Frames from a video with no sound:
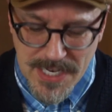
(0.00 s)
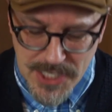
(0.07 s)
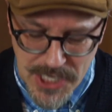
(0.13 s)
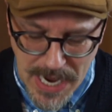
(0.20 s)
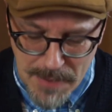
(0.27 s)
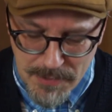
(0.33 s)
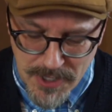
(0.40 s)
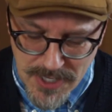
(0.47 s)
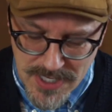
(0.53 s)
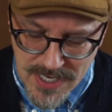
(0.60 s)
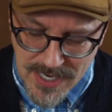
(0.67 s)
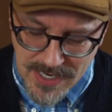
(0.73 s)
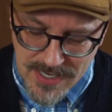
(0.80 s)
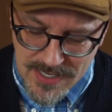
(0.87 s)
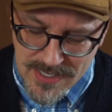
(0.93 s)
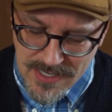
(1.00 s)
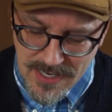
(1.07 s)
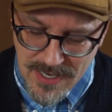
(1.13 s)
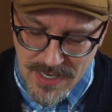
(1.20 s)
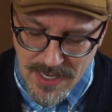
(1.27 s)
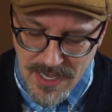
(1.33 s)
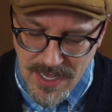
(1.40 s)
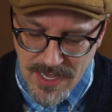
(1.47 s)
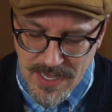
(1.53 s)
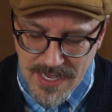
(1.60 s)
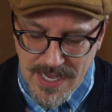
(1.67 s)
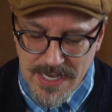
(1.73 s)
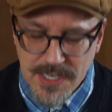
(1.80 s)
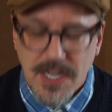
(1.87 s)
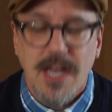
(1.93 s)
In chapter 6,
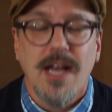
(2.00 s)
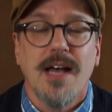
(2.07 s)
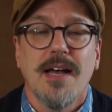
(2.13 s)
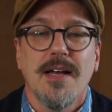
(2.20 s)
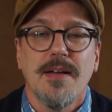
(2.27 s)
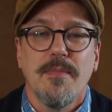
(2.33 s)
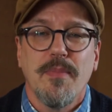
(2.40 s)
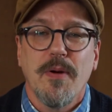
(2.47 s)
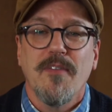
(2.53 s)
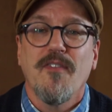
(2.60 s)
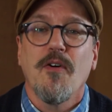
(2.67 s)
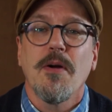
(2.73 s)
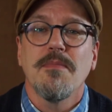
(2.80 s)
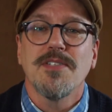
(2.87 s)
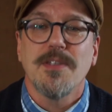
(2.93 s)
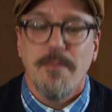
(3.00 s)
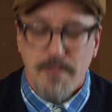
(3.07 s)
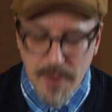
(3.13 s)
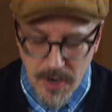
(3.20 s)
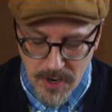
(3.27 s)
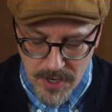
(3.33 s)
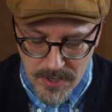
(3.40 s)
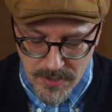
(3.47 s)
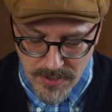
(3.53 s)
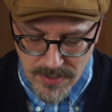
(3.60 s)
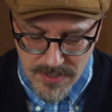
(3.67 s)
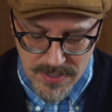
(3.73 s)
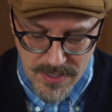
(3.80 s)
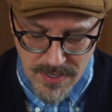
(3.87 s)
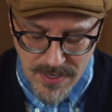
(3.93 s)
he had performed some
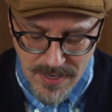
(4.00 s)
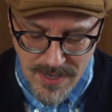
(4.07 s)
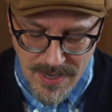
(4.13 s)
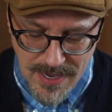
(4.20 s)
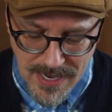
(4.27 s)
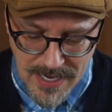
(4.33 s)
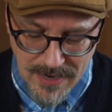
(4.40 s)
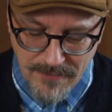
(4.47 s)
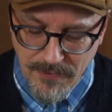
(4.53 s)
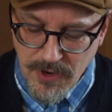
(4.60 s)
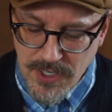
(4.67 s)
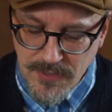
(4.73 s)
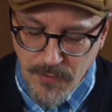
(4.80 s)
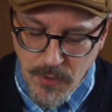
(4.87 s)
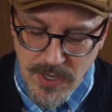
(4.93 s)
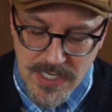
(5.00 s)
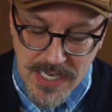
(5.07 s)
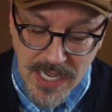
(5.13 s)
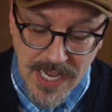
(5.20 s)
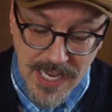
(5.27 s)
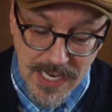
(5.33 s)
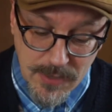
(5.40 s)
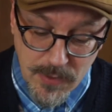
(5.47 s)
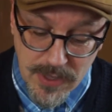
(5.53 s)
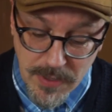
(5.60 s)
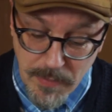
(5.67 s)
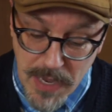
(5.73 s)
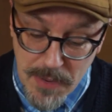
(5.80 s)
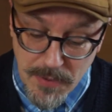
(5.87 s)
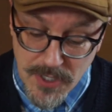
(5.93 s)
miracles. And in verse 14, when
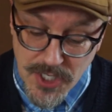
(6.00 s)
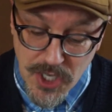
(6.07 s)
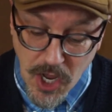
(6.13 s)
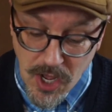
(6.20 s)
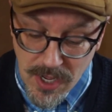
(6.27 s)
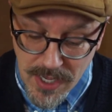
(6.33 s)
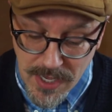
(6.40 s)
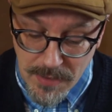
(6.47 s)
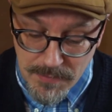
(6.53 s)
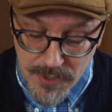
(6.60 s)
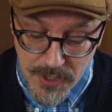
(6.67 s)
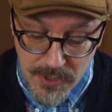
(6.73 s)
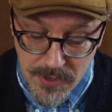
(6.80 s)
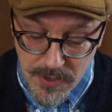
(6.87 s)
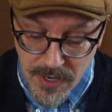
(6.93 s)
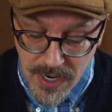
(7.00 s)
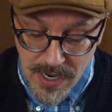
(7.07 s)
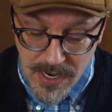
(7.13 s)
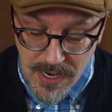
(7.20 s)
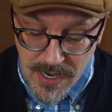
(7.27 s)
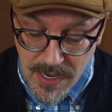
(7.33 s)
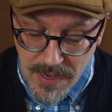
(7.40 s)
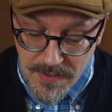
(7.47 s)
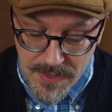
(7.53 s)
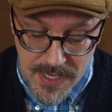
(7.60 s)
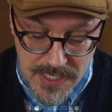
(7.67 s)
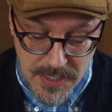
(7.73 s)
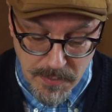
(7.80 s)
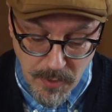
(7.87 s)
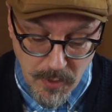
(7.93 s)
the people saw him do
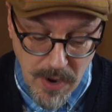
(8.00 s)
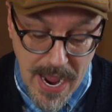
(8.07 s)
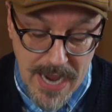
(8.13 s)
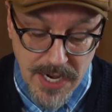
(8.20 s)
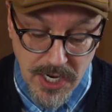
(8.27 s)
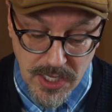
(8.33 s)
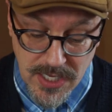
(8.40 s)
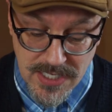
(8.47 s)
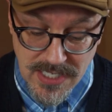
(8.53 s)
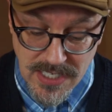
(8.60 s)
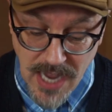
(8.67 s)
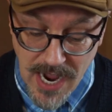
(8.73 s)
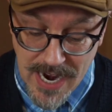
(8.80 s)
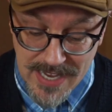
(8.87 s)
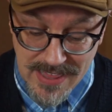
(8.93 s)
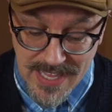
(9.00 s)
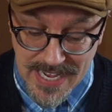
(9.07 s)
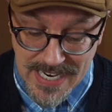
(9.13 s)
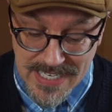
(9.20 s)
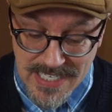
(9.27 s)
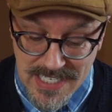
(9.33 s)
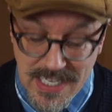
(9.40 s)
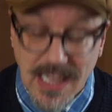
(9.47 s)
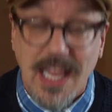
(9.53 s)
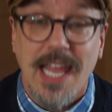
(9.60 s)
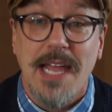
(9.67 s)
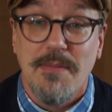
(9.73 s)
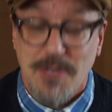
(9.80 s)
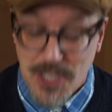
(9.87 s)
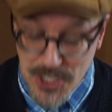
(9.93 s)
this miraculous sign, they
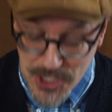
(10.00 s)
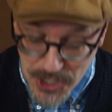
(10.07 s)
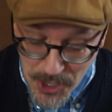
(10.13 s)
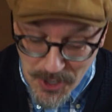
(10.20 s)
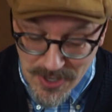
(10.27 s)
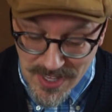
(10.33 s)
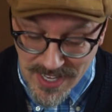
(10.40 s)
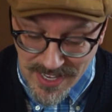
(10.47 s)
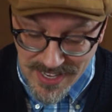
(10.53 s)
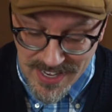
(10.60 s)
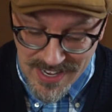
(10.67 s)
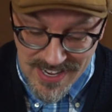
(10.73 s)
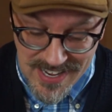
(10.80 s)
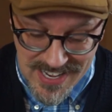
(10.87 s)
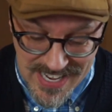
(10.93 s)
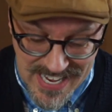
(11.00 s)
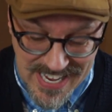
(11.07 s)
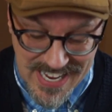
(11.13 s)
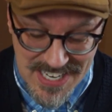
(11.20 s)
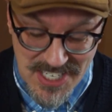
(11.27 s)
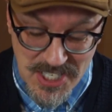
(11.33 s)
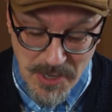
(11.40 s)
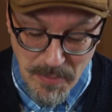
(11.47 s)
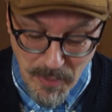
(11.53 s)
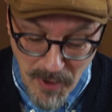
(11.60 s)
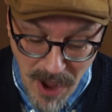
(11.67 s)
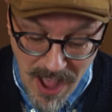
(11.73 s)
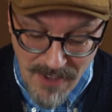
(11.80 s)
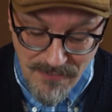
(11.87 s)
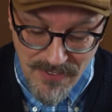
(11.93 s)
exclaimed, surely he is the
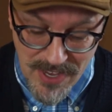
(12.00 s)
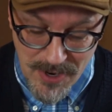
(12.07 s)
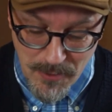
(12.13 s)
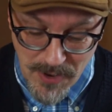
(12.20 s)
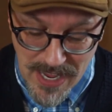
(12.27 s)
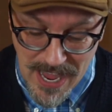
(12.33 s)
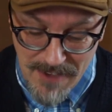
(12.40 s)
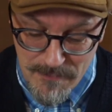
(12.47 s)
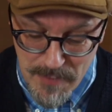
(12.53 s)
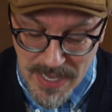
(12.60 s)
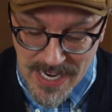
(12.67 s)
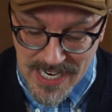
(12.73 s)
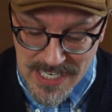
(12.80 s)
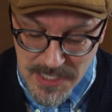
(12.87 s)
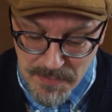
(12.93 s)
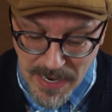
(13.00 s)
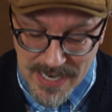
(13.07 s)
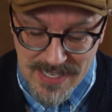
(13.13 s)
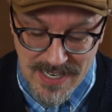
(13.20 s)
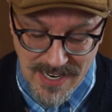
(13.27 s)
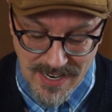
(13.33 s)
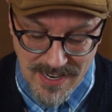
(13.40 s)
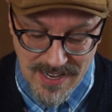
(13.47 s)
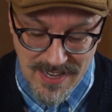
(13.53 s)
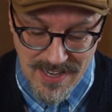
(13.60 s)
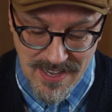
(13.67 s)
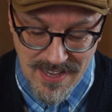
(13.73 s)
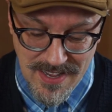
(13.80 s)
prophet we have been expecting.